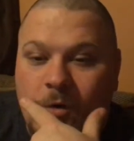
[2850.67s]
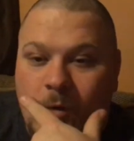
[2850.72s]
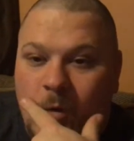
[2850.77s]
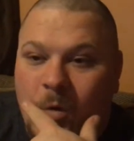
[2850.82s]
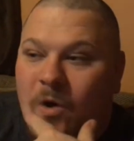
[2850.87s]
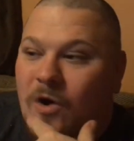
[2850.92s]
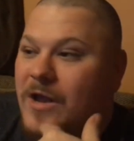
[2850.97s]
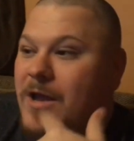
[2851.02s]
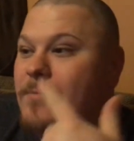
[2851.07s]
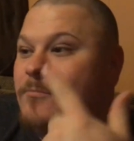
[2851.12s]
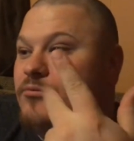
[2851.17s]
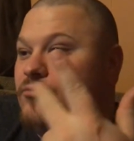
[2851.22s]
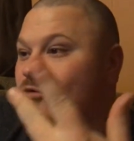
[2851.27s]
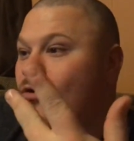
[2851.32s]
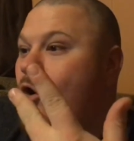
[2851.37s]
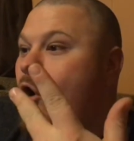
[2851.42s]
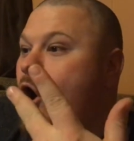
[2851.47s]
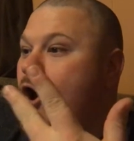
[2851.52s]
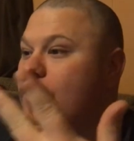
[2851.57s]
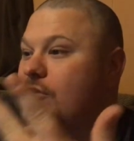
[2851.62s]
or a
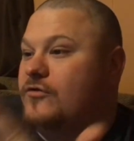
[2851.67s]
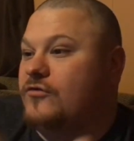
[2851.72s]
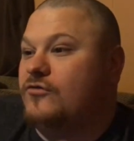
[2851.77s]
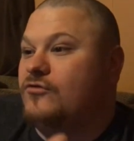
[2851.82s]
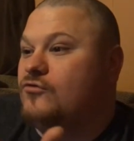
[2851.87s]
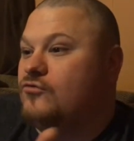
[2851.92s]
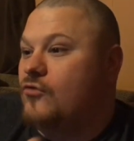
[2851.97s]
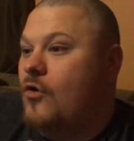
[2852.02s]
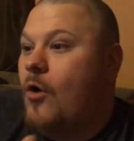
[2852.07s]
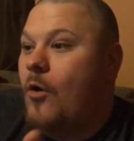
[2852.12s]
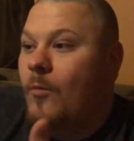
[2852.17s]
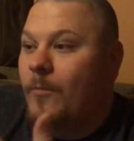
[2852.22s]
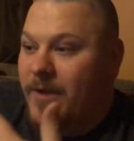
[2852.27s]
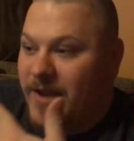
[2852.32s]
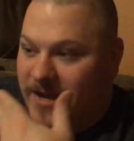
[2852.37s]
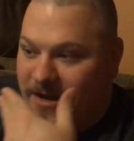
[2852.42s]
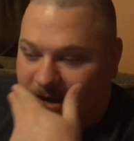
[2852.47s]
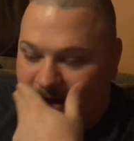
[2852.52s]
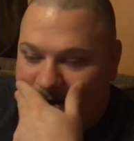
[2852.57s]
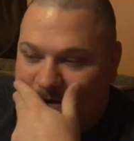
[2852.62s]
Braun
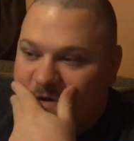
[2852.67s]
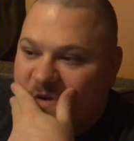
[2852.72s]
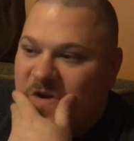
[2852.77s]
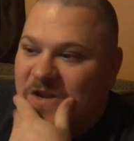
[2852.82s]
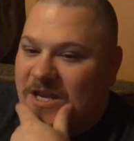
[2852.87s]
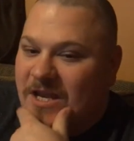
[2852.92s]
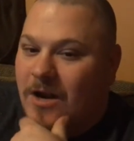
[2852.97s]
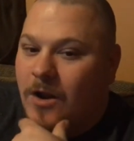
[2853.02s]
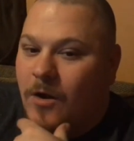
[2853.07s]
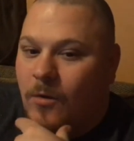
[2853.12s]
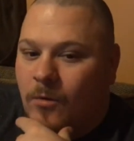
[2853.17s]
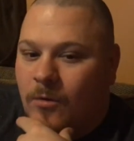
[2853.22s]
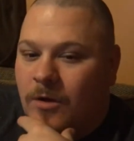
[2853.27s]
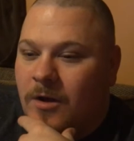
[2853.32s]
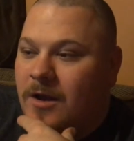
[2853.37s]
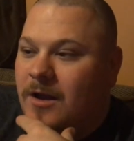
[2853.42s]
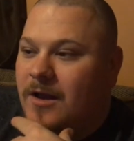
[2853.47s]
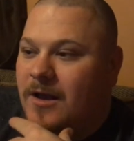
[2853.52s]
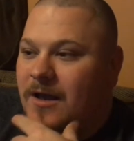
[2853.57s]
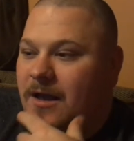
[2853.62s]
Strowman, you know,
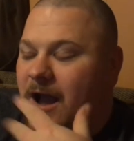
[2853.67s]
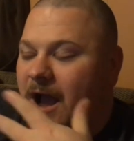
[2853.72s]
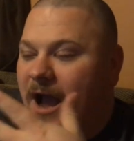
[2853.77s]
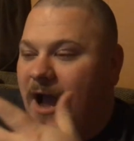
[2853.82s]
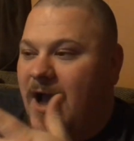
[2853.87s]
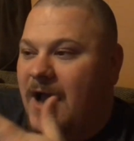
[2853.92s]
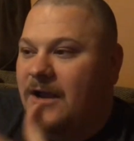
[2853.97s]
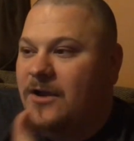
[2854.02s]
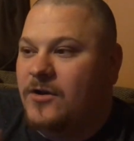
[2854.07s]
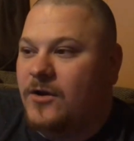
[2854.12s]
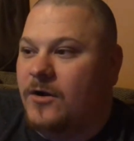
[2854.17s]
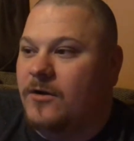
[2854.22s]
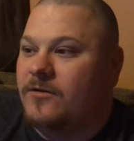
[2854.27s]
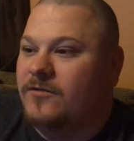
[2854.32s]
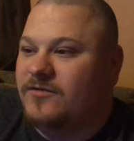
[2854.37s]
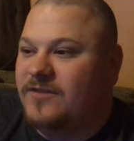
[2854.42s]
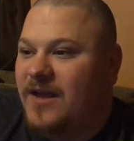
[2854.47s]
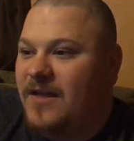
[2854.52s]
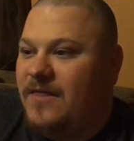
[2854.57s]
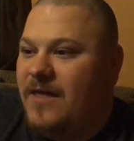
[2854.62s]
I could
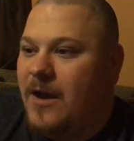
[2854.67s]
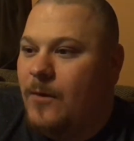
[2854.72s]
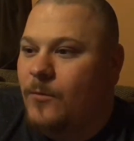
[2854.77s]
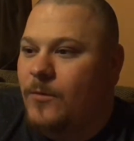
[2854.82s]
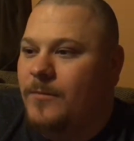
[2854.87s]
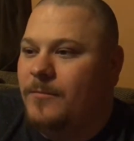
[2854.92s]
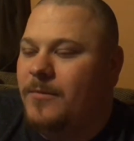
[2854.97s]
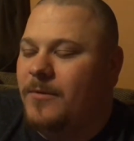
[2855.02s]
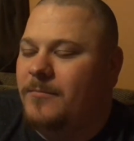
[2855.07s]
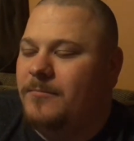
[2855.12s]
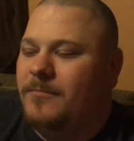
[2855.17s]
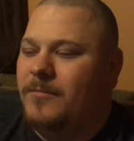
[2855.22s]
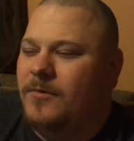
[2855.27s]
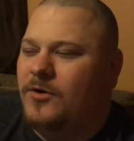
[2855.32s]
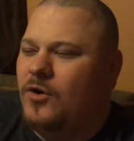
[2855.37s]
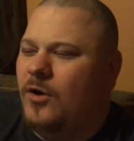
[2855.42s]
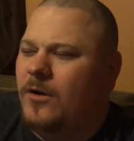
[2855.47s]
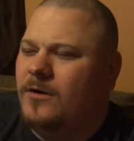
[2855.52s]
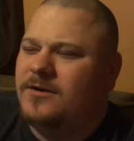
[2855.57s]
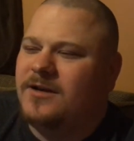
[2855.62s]
understand that one.
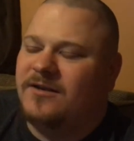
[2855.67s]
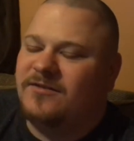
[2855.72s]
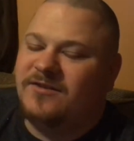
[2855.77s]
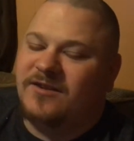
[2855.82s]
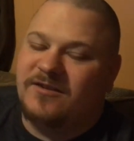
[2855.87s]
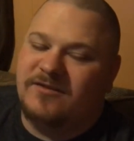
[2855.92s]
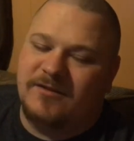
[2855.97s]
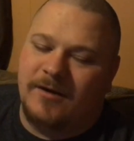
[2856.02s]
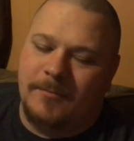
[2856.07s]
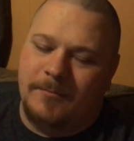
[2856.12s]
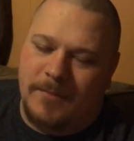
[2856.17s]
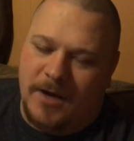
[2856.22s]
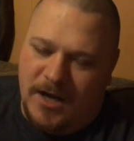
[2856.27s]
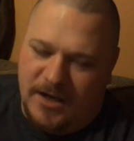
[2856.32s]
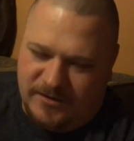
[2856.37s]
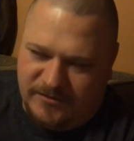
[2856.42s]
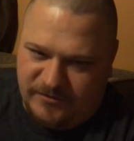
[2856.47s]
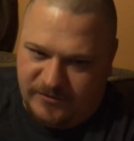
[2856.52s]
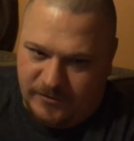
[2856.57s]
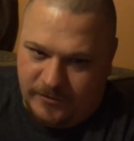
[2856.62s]
But Goldust isn't a
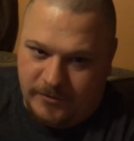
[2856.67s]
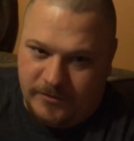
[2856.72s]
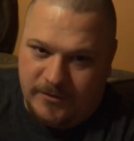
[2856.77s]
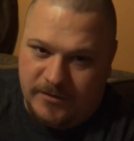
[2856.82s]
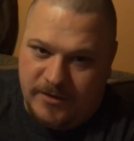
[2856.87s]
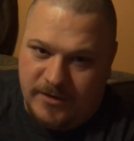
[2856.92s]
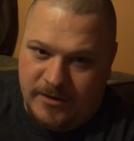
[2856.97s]
monster.